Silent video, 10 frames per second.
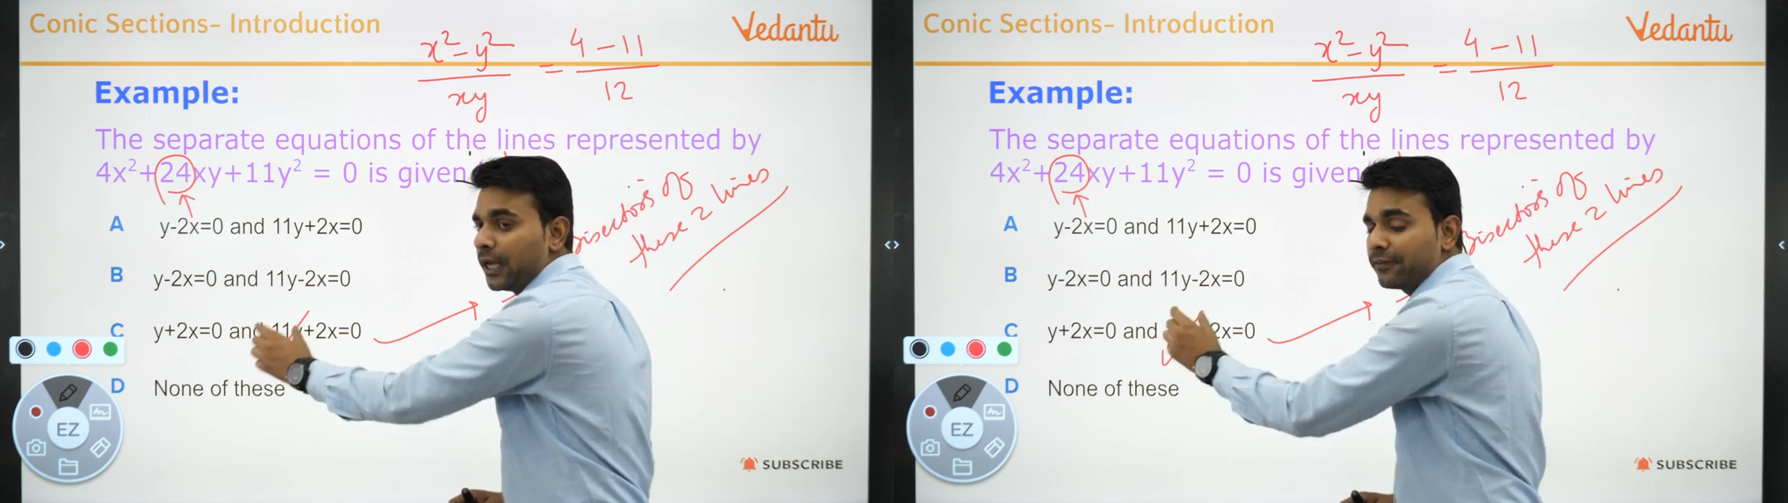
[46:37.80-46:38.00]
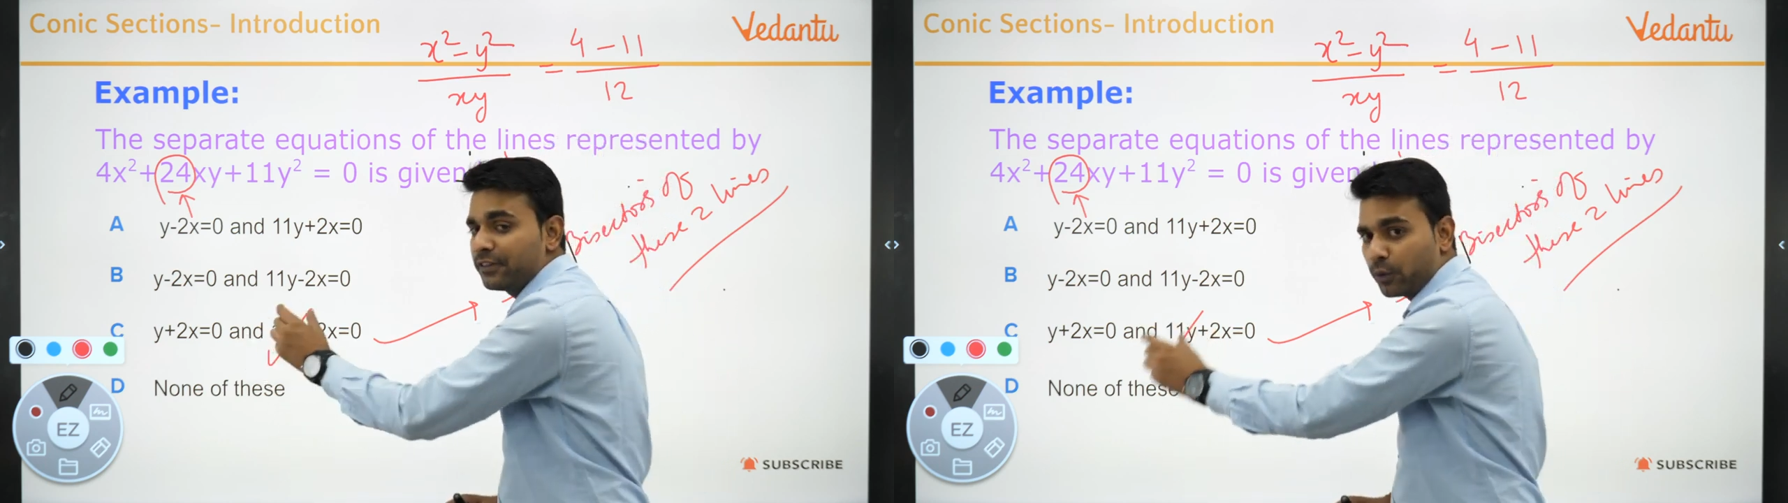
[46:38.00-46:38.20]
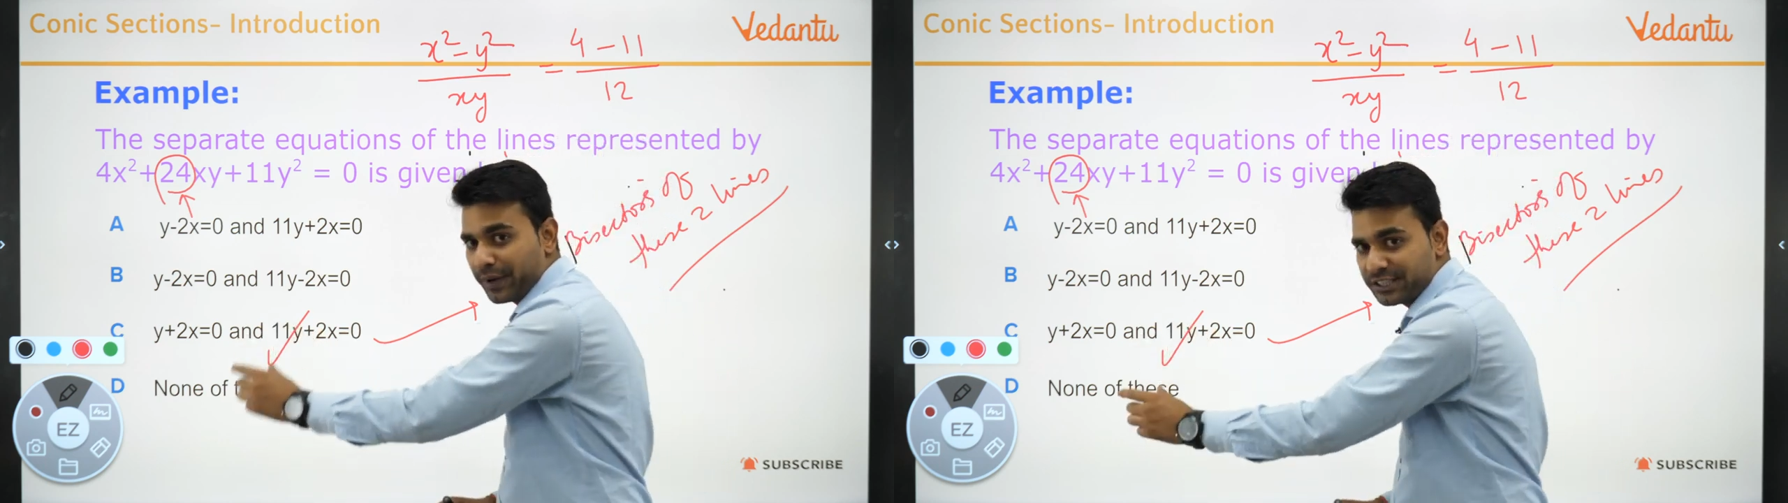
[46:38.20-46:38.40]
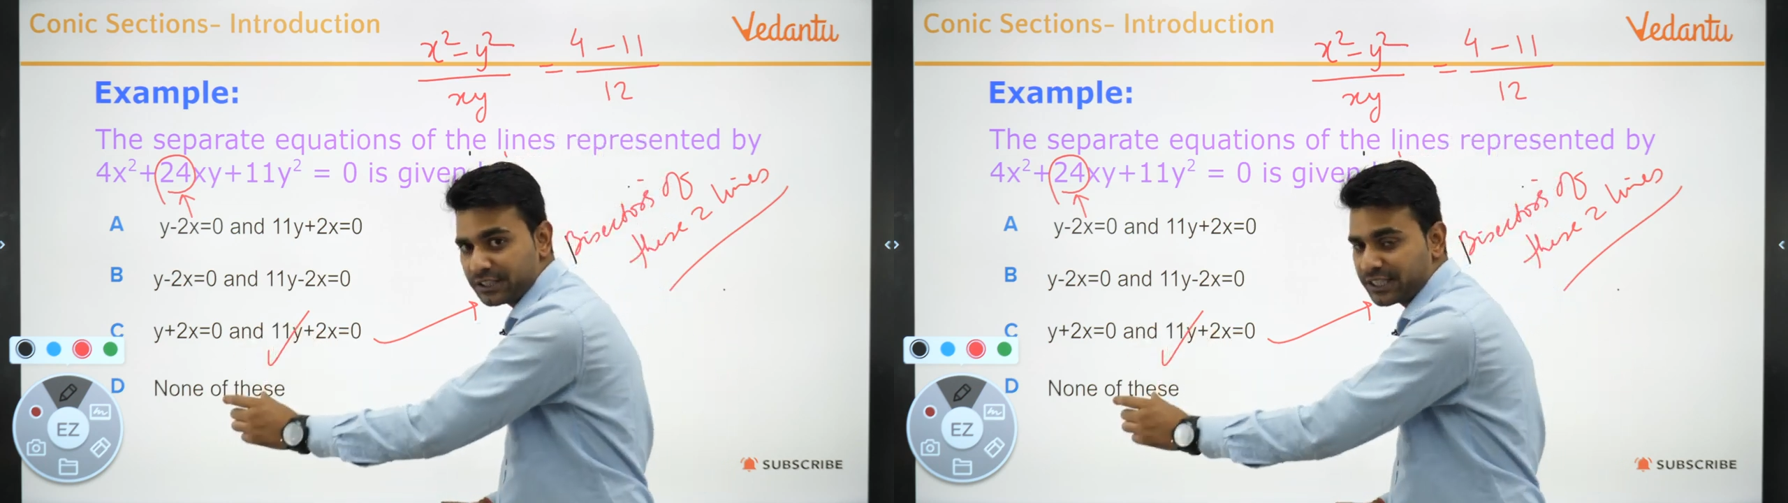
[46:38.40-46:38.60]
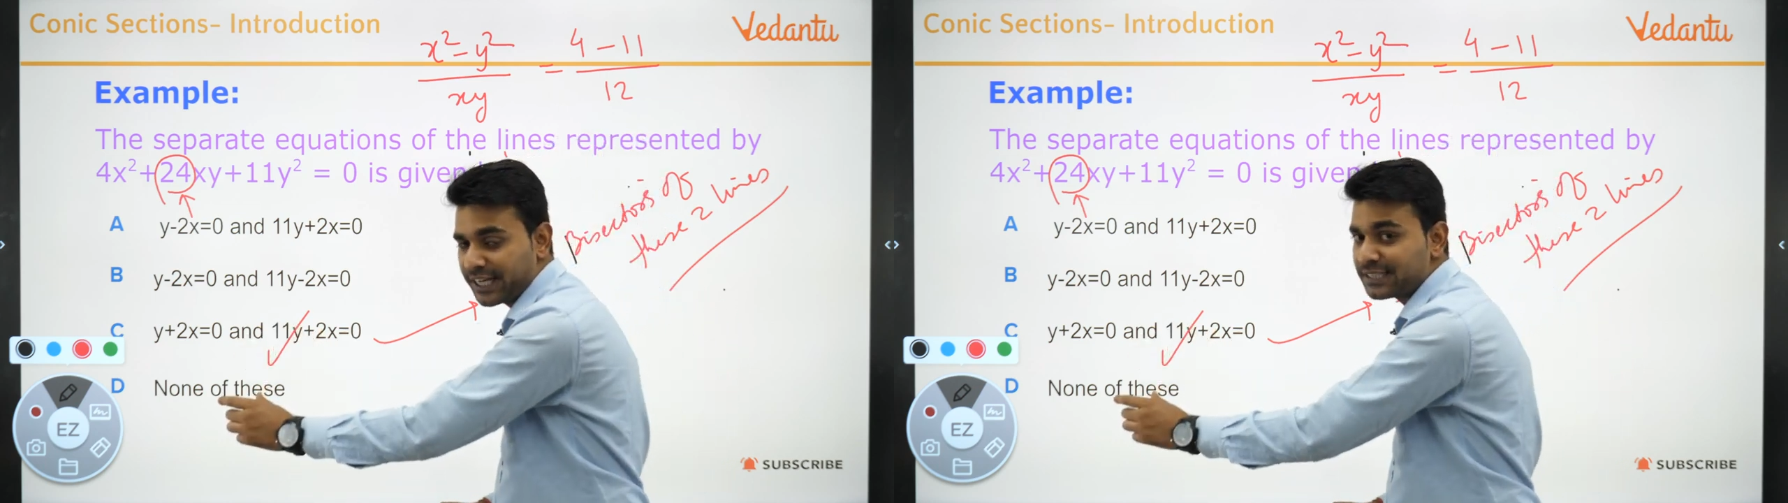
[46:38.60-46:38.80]
if the
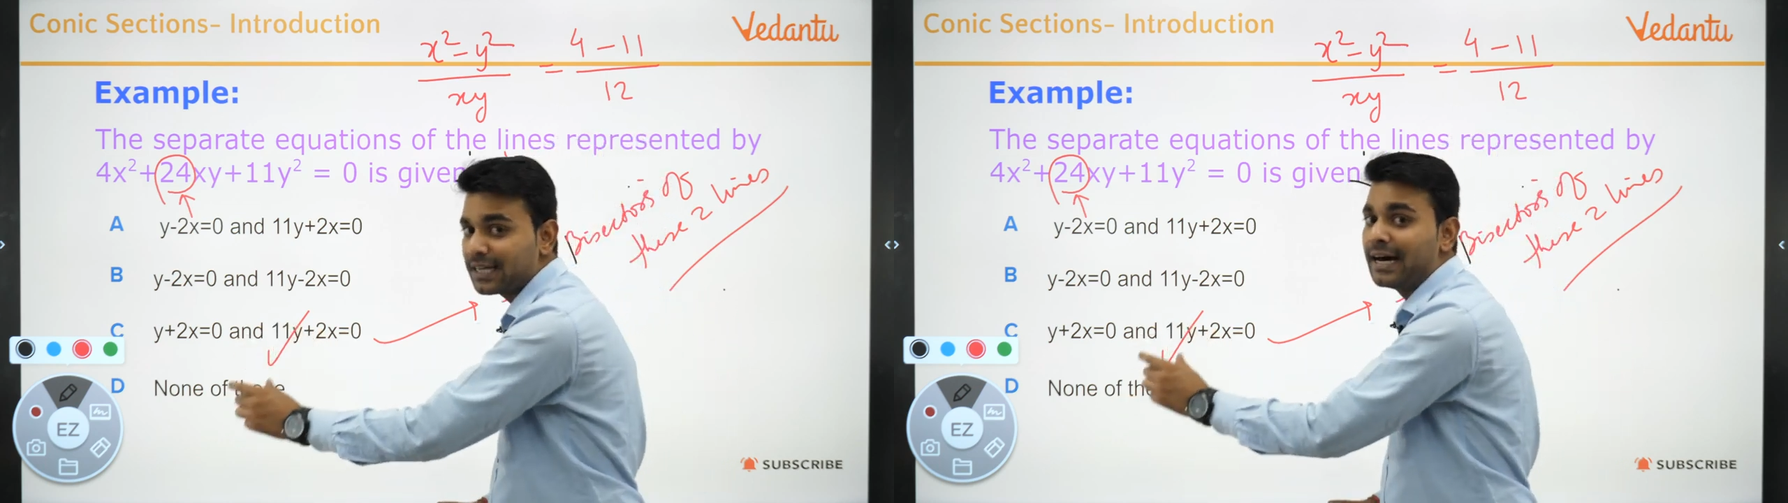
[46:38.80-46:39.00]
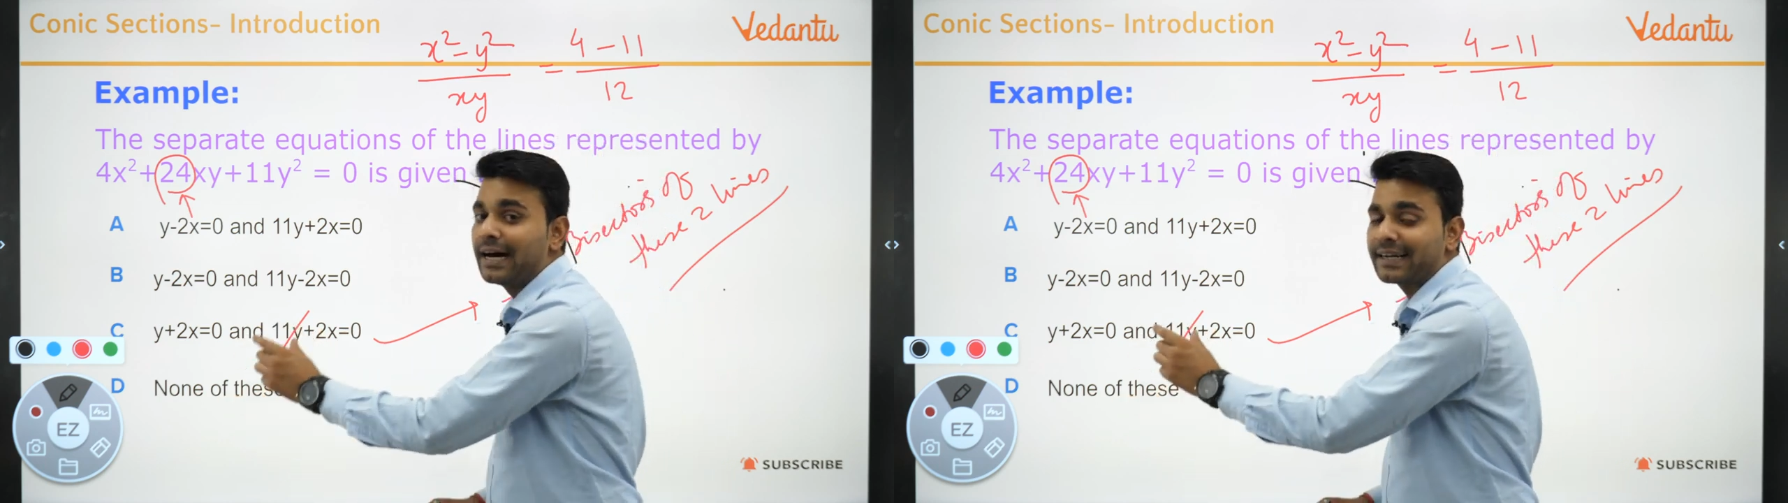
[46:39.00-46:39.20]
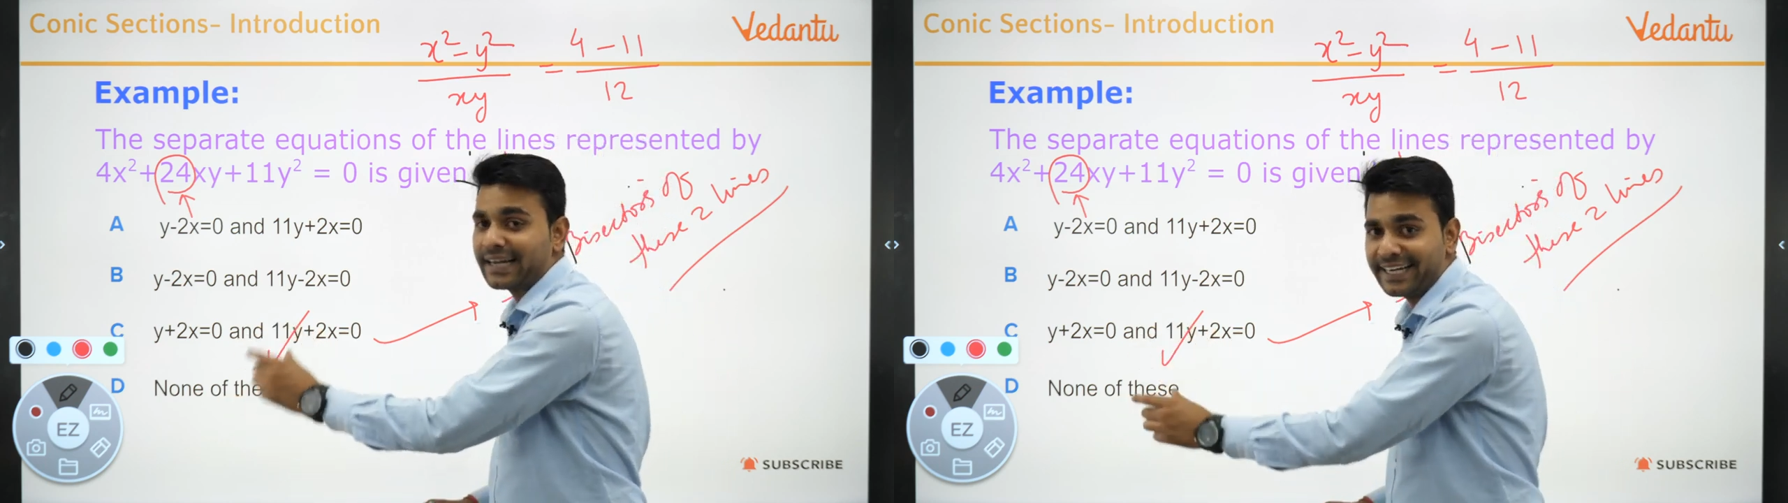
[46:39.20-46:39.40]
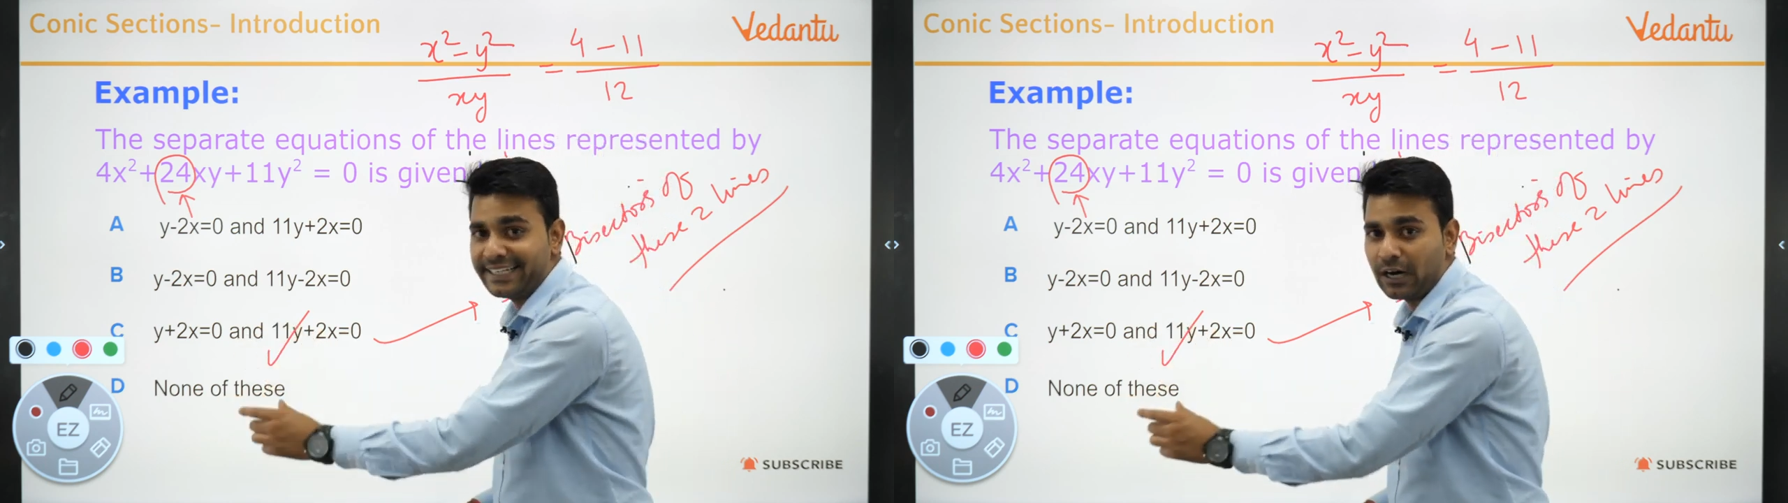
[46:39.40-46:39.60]
question says write